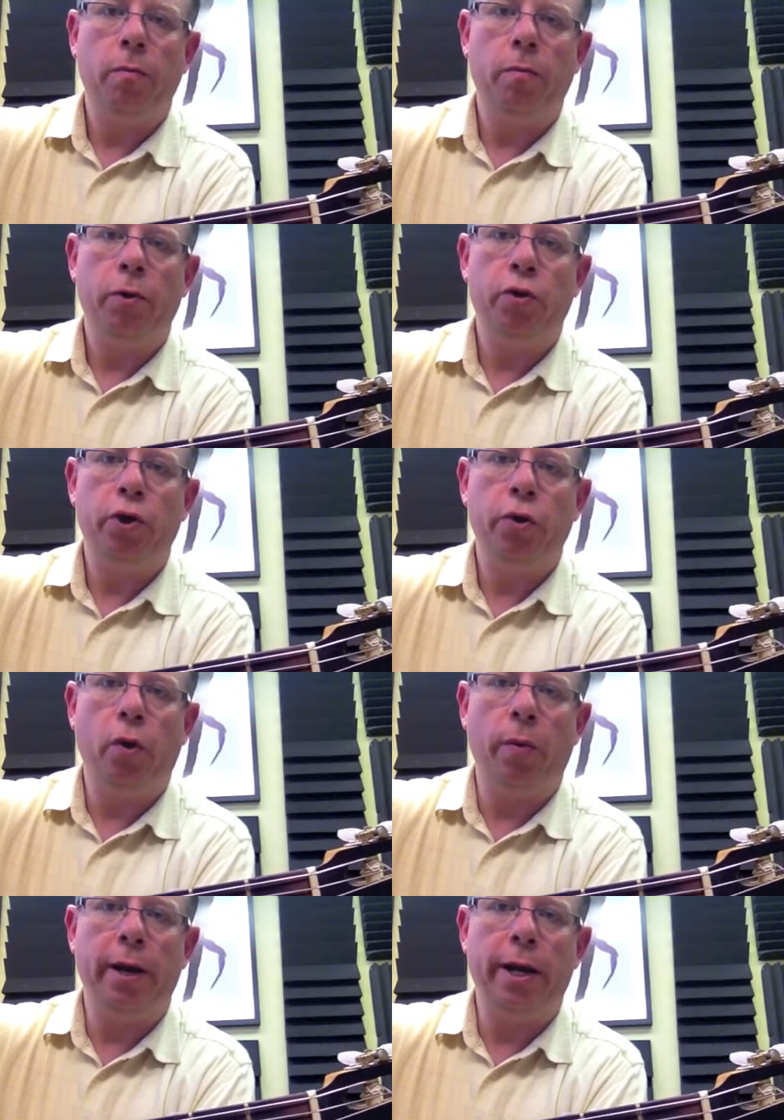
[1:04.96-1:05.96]
which you
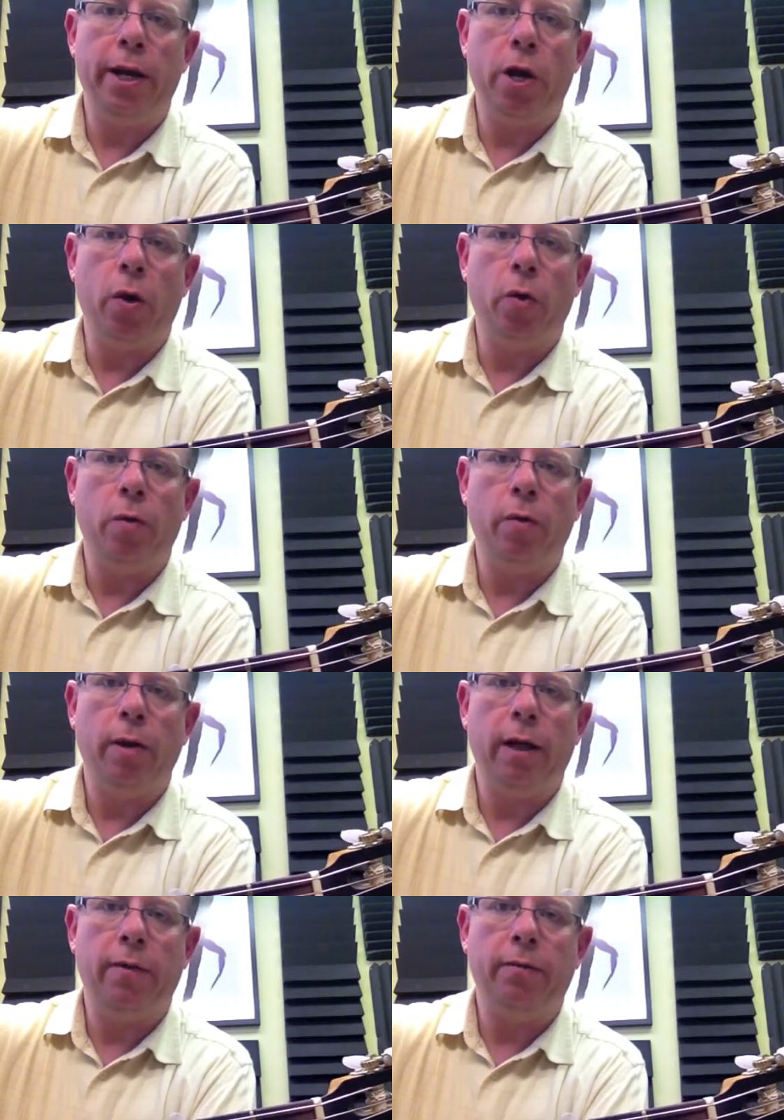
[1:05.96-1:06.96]
already know
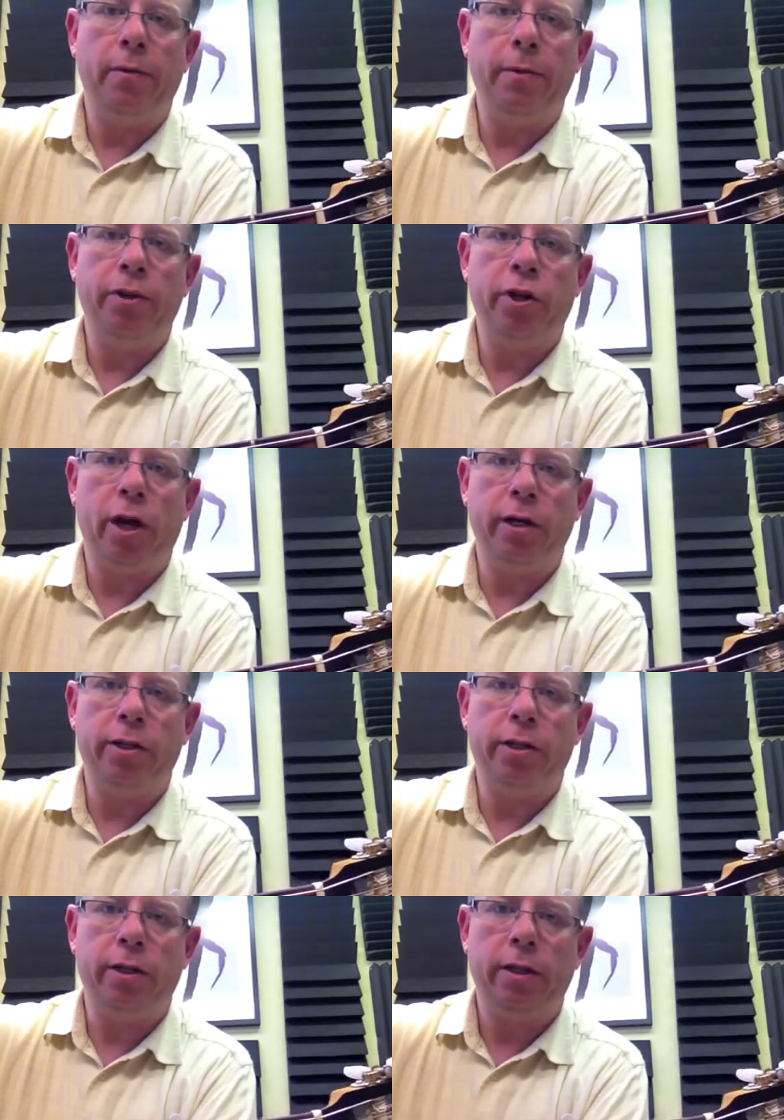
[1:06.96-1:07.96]
from the
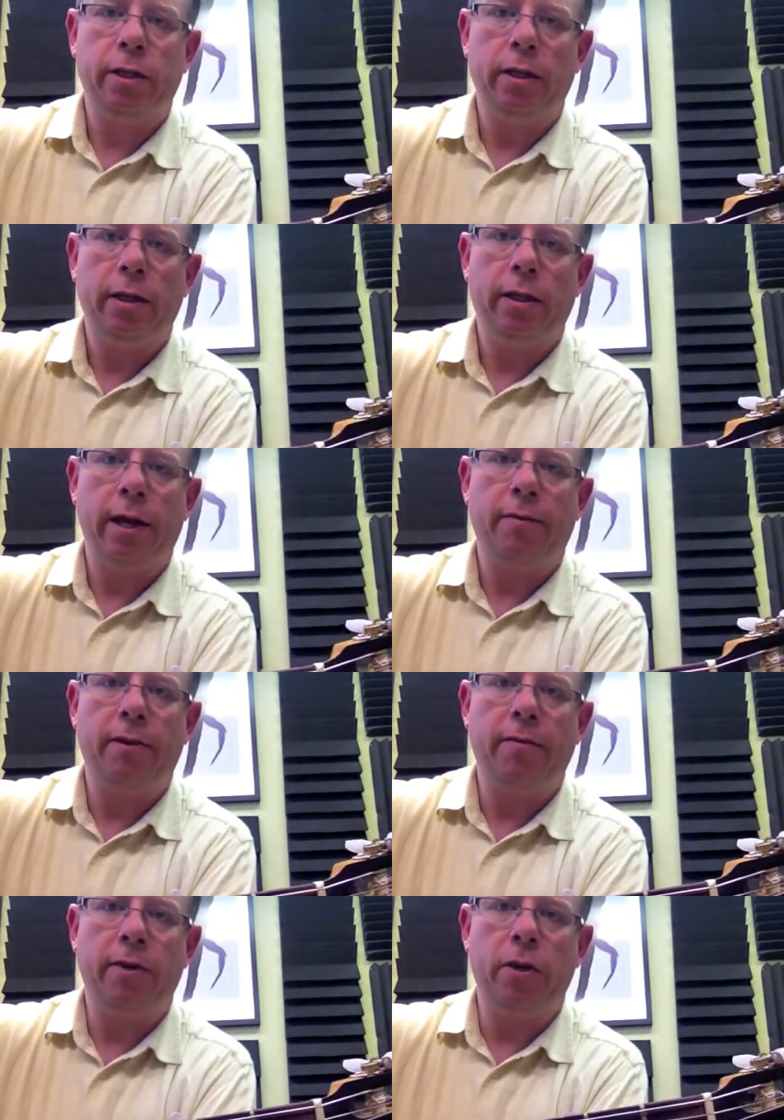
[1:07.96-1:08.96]
charts that I've
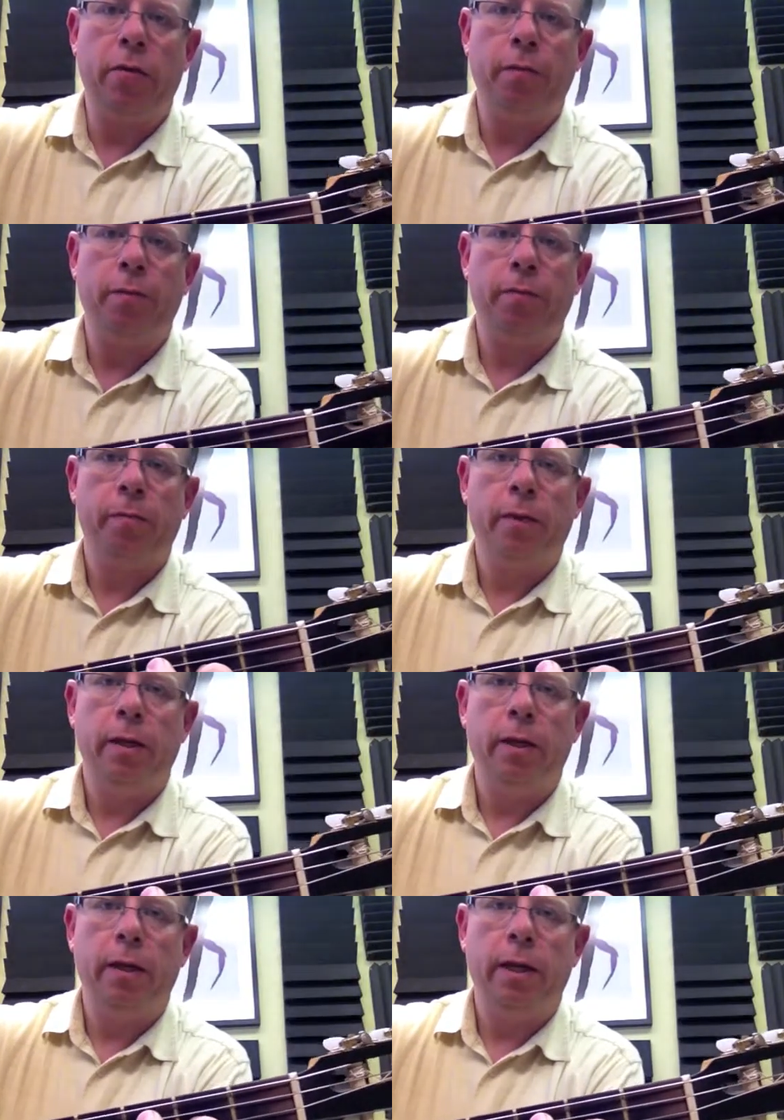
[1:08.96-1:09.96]
given you.
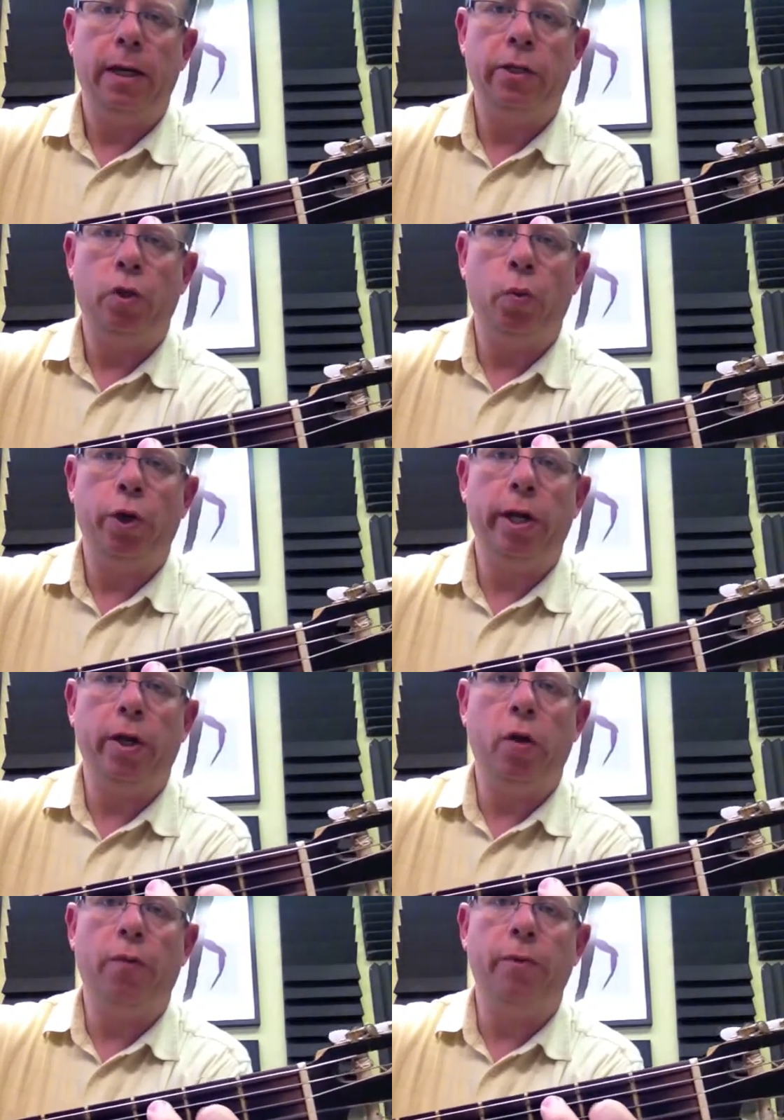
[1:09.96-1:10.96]
And so we're going to
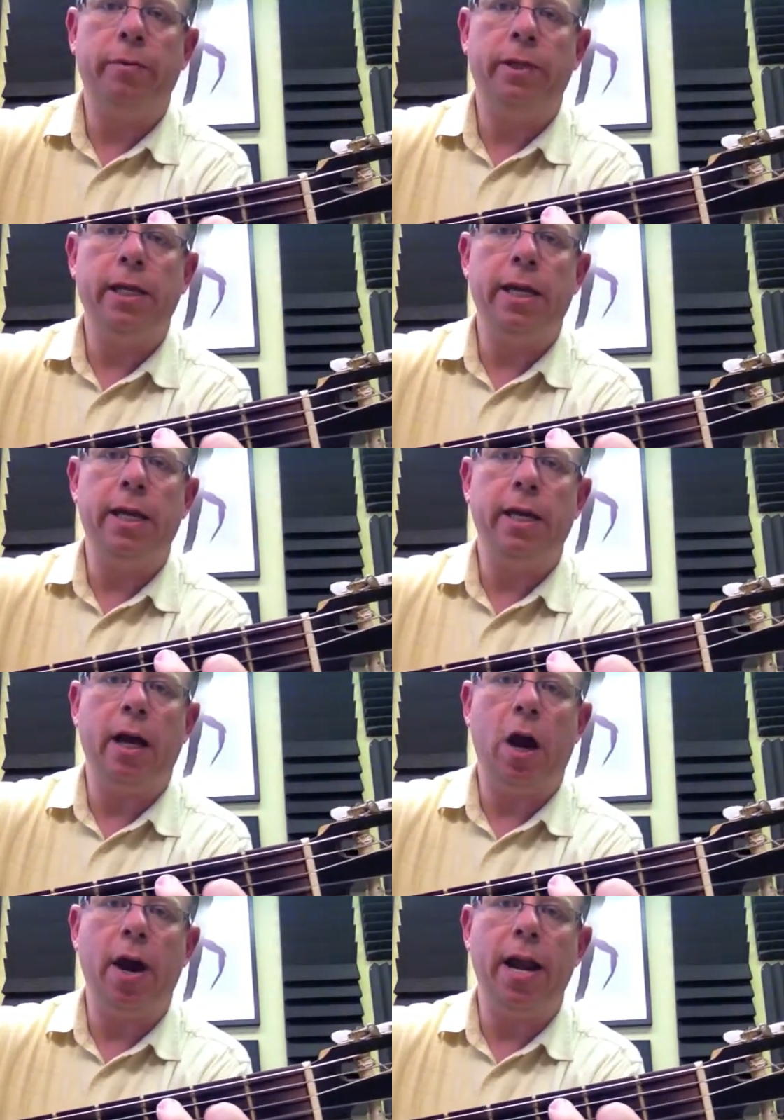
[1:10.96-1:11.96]
go from C.
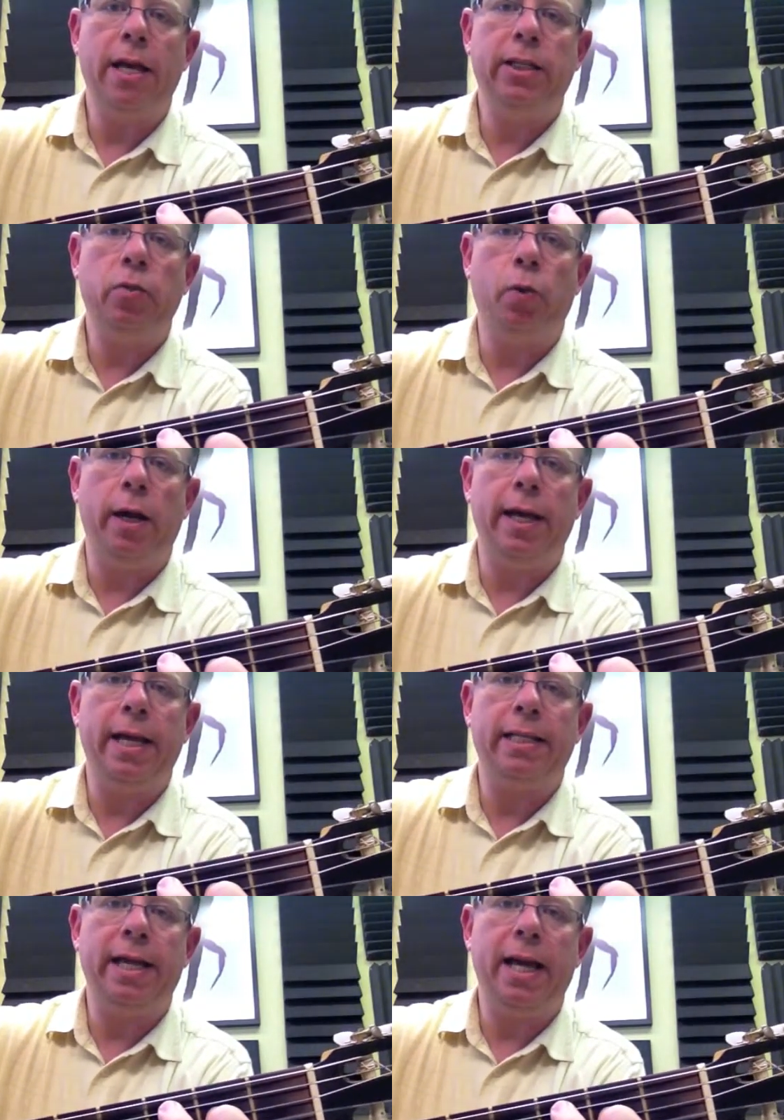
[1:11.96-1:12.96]
Our next one
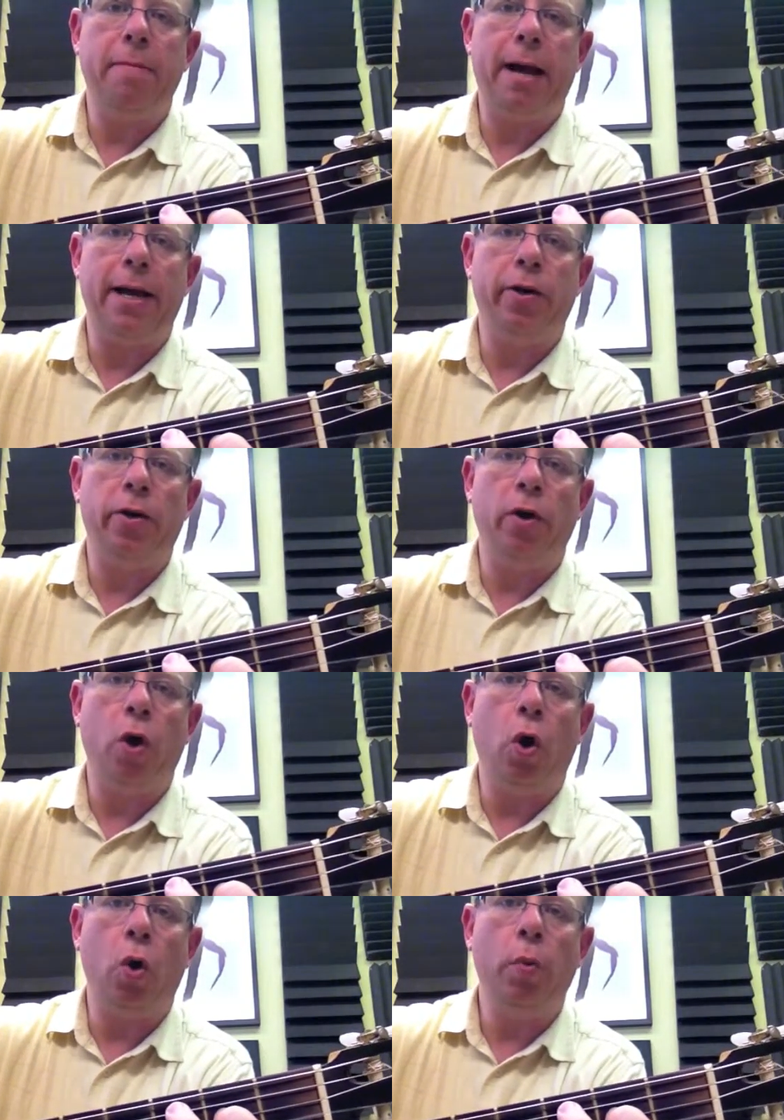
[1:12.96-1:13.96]
is A minor.
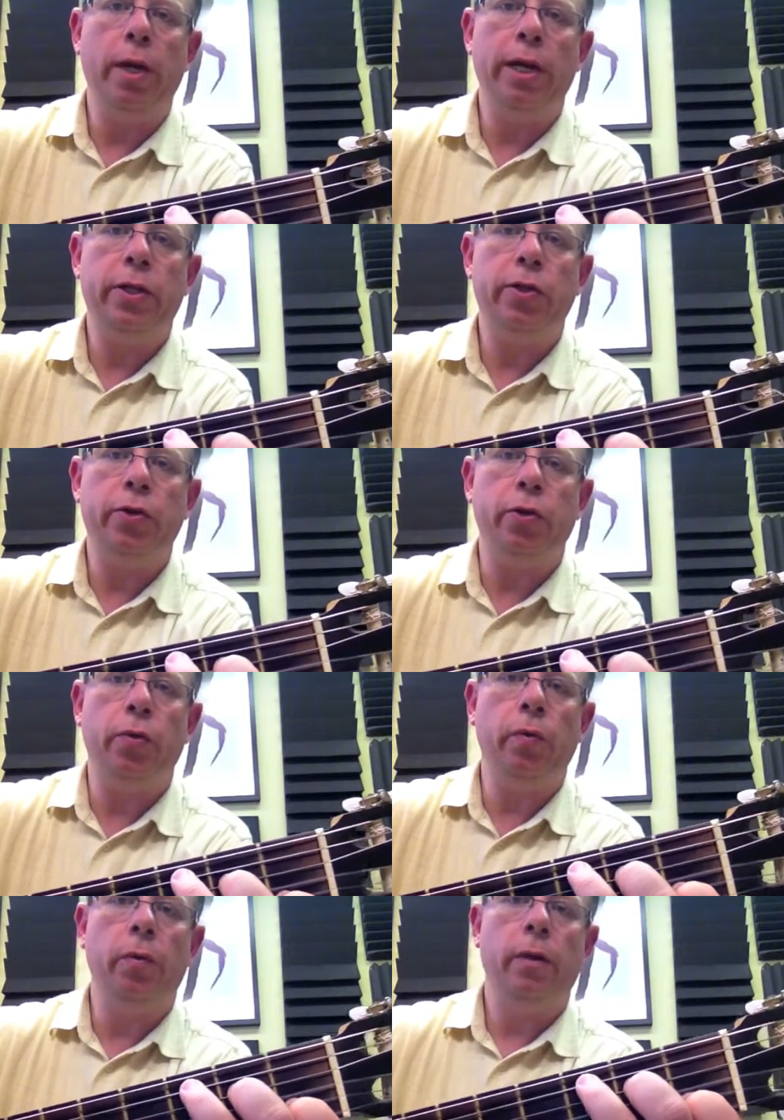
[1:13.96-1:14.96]
All we need to do